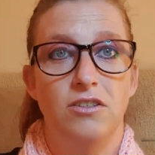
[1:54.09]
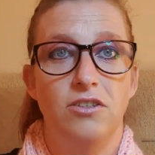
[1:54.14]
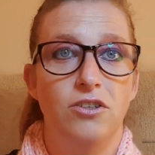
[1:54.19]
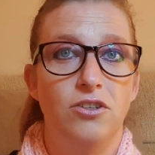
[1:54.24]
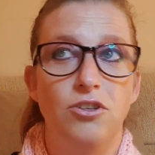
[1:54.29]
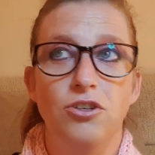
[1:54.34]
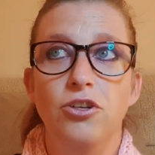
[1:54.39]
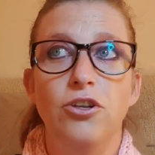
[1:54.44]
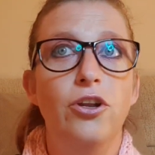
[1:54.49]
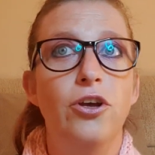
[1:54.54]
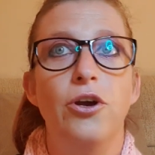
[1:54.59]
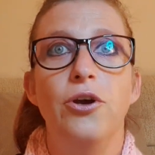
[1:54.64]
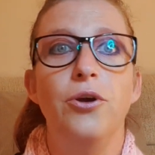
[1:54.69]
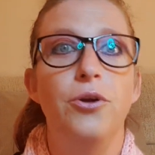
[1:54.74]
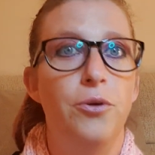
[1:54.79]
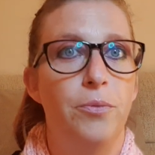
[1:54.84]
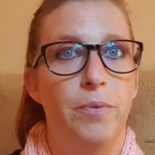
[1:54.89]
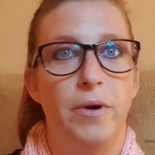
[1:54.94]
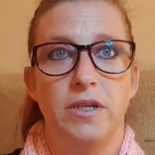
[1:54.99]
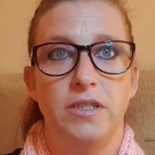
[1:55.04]

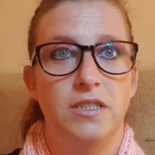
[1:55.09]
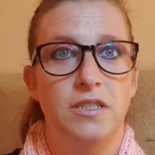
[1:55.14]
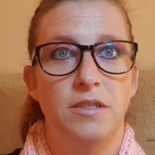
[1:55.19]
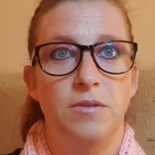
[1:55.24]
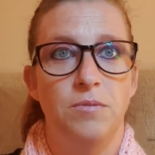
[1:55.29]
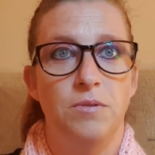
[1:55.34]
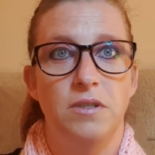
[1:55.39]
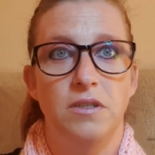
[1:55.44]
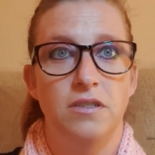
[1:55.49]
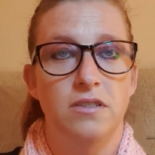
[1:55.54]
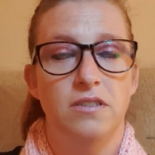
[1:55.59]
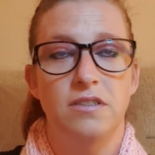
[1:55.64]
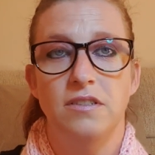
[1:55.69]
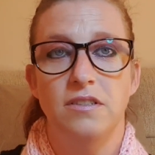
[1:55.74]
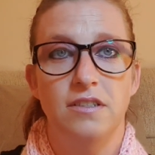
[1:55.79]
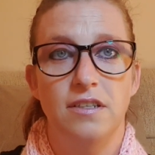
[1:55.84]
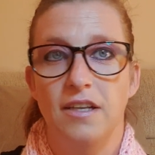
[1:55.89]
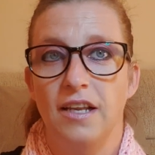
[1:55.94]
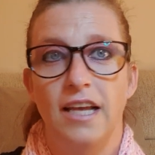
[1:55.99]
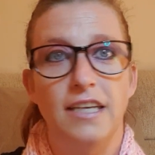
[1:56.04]
knew Brandy was
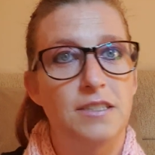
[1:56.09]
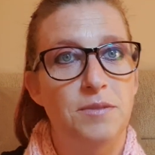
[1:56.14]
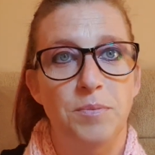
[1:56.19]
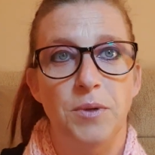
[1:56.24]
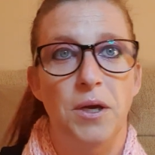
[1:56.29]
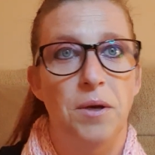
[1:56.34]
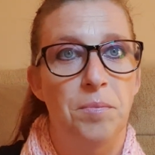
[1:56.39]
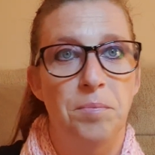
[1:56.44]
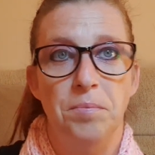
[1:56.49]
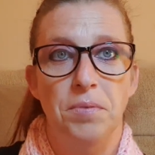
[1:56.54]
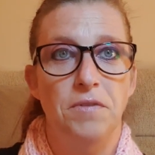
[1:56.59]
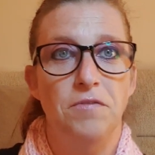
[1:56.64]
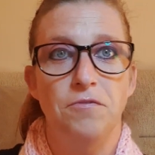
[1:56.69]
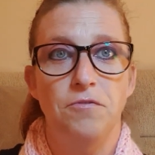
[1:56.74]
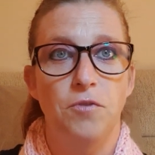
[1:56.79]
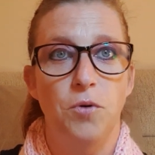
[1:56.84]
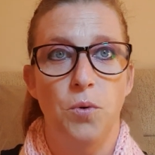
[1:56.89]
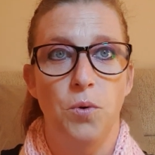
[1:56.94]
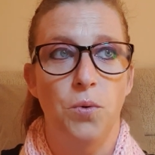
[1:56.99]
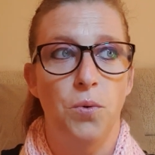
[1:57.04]
lesbian
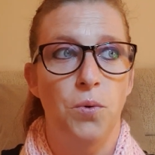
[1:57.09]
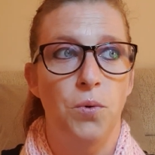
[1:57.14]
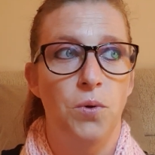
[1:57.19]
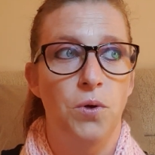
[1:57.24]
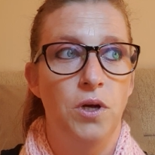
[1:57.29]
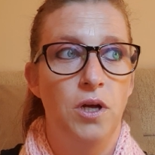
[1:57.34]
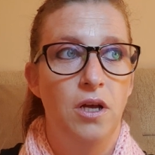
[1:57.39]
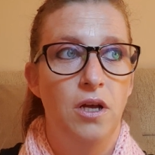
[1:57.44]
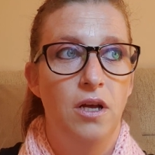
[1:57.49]
before